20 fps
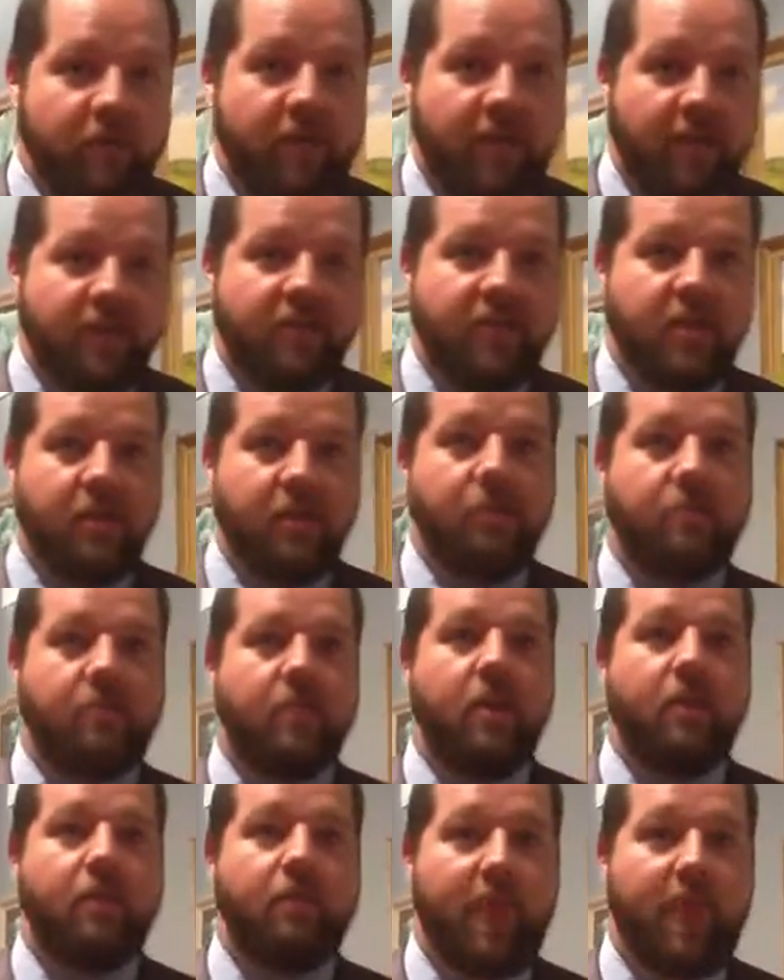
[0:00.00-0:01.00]
And so, you
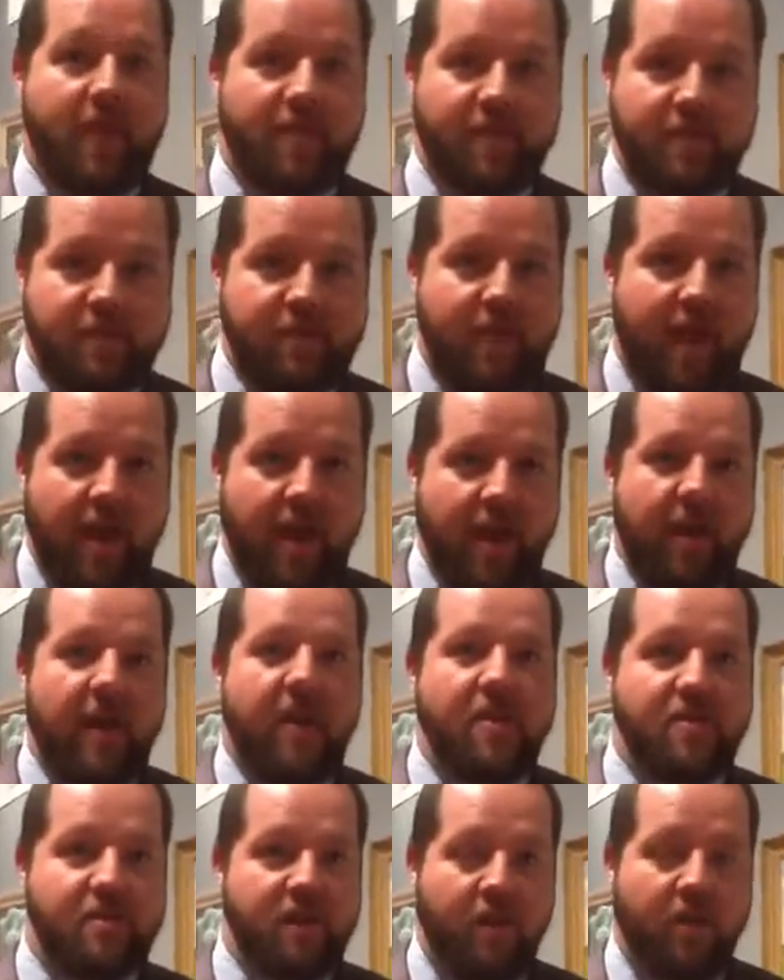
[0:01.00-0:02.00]
know, that's exciting in
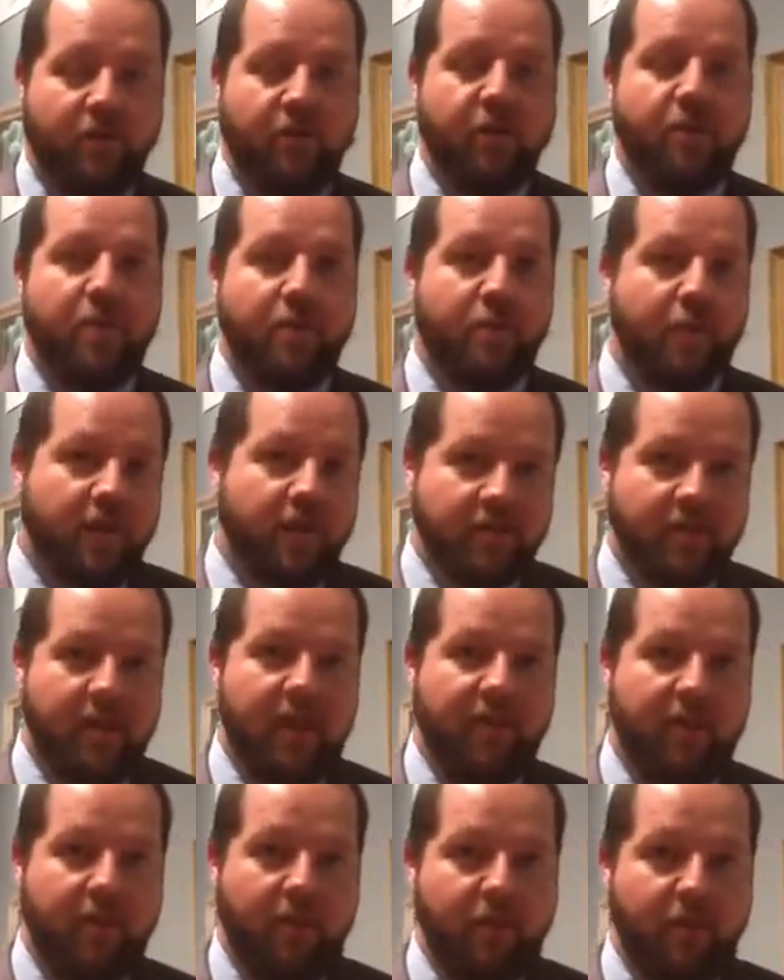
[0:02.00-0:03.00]
itself for people to actually
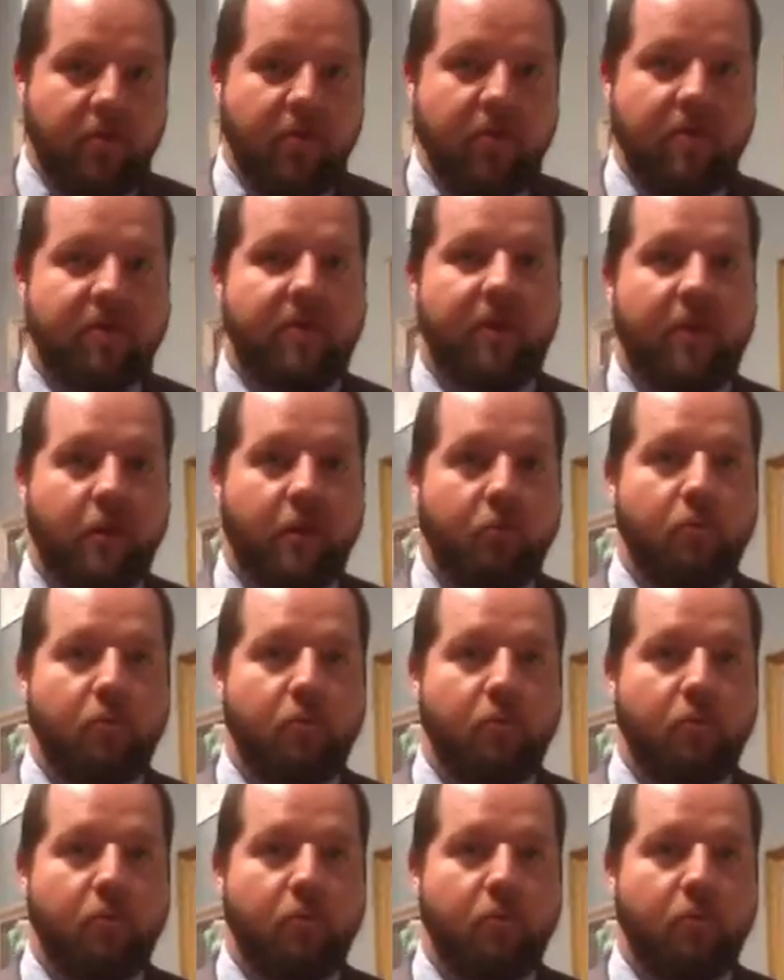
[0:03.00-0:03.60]
have the opportunity to see an